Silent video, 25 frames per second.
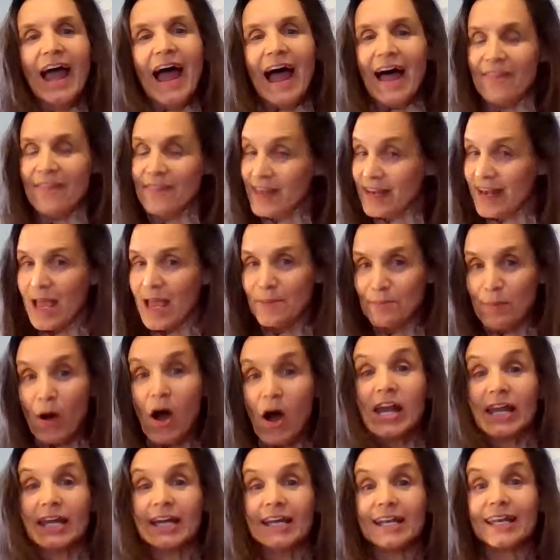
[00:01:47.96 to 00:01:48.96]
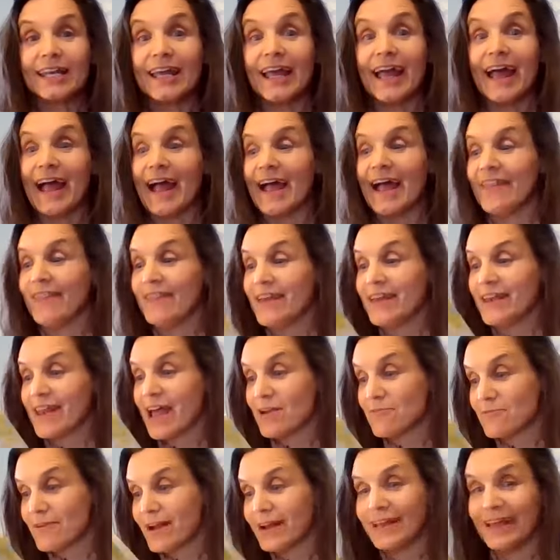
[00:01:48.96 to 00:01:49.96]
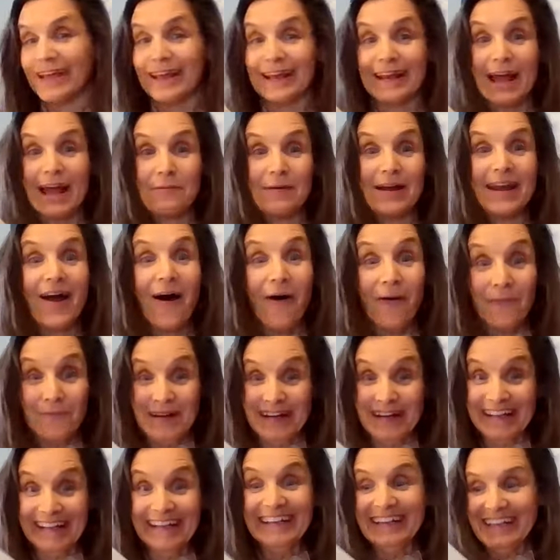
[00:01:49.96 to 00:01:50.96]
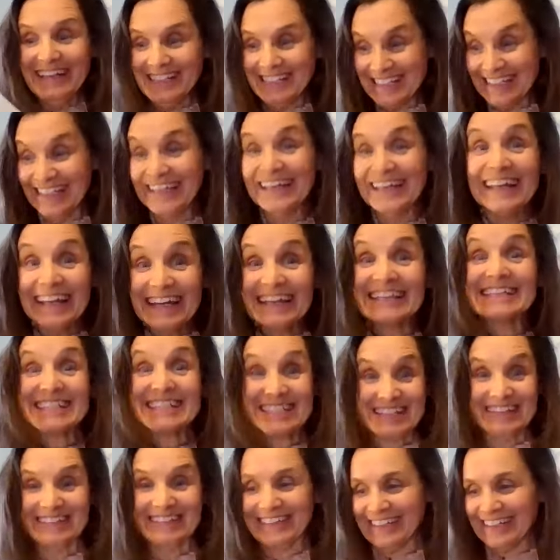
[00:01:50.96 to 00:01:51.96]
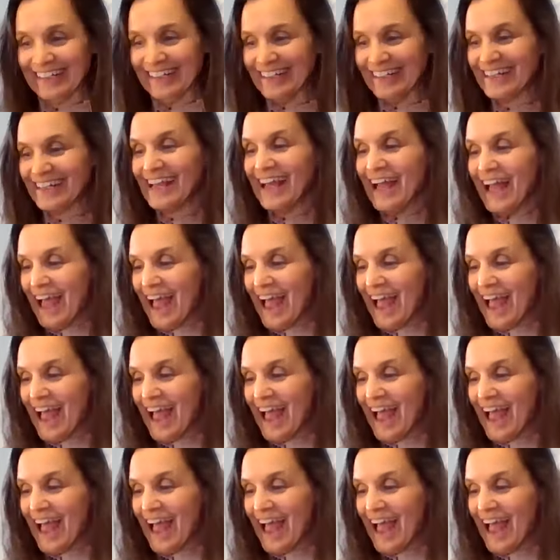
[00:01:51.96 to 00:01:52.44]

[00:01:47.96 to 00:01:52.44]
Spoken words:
And then I bought it. And then I read it and I went, oh my goodness, it is so good.